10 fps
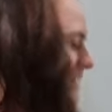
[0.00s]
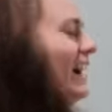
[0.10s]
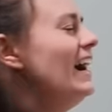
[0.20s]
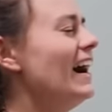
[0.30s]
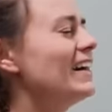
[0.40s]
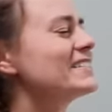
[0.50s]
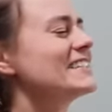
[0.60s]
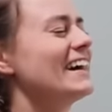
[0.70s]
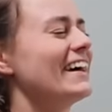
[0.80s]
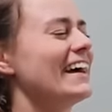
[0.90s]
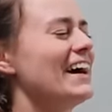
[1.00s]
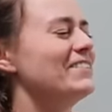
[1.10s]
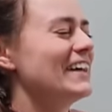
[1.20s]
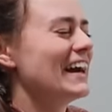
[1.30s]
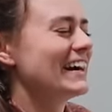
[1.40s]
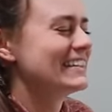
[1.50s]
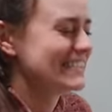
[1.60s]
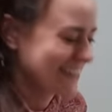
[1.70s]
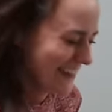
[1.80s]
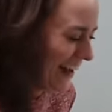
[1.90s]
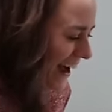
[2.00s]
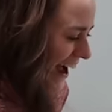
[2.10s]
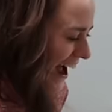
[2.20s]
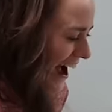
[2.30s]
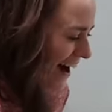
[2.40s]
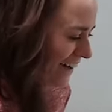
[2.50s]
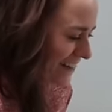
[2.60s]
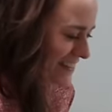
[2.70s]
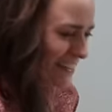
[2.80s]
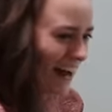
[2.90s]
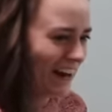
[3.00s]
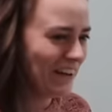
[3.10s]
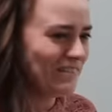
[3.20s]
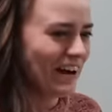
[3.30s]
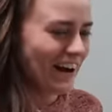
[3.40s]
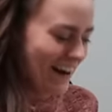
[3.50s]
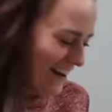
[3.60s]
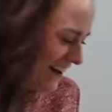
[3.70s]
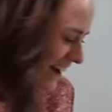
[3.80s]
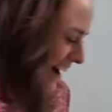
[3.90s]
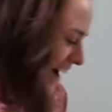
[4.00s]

I'm tearing up. It hurts. Oh, it's not bad. Humira.